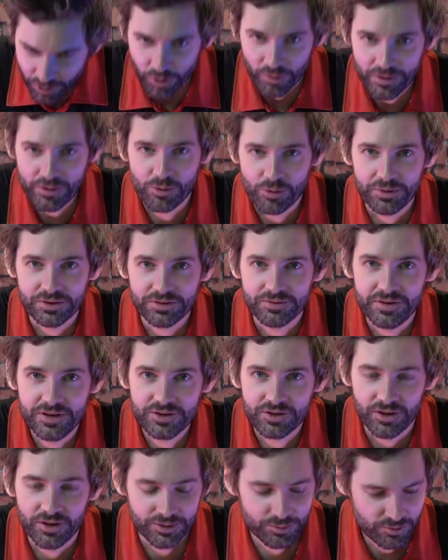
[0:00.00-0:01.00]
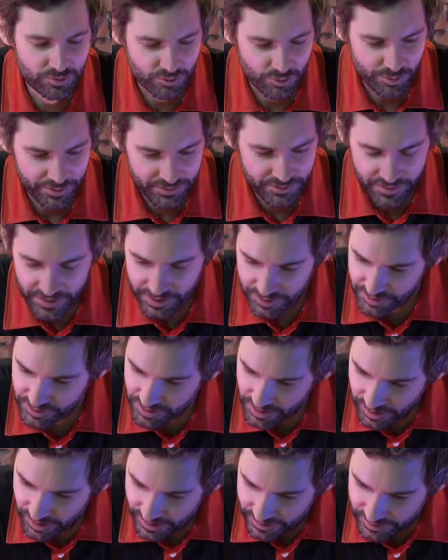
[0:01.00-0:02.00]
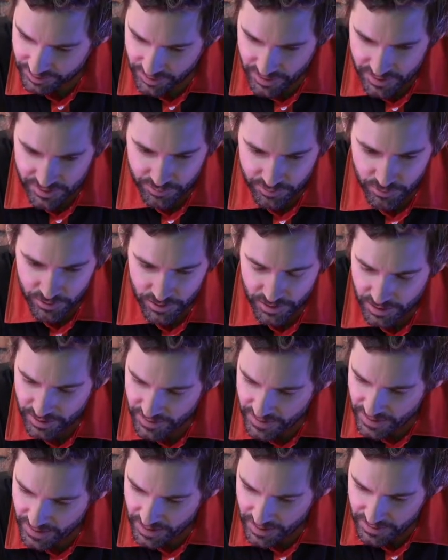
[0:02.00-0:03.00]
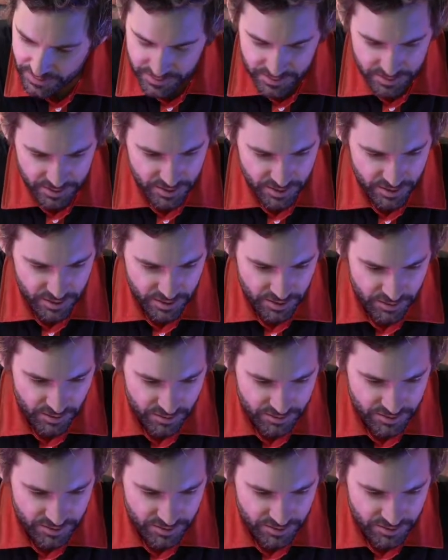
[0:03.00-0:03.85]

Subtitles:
well, we're almost finished, guys. We're almost finished. All right. So this one then is going to go